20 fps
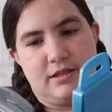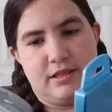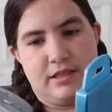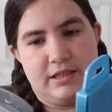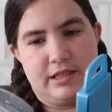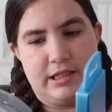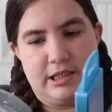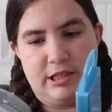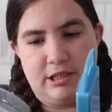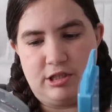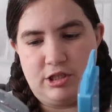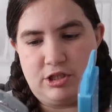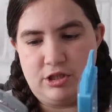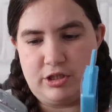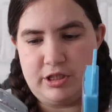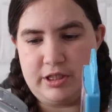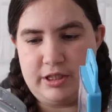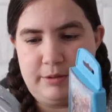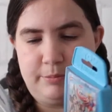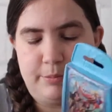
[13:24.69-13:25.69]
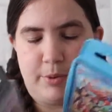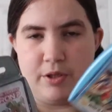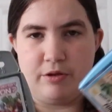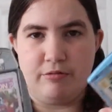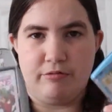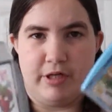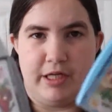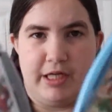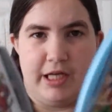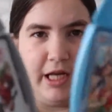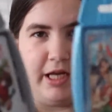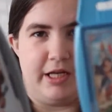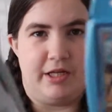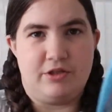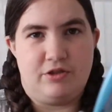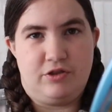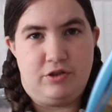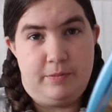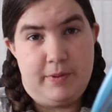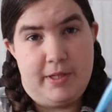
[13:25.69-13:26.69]
Lydia and Georgie both really
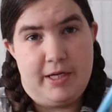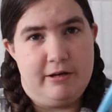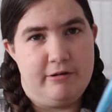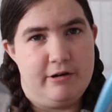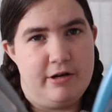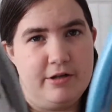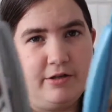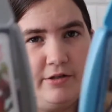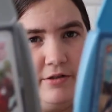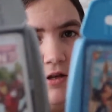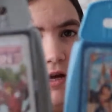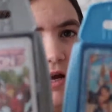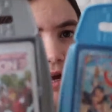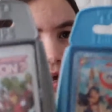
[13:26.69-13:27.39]
like superheroes.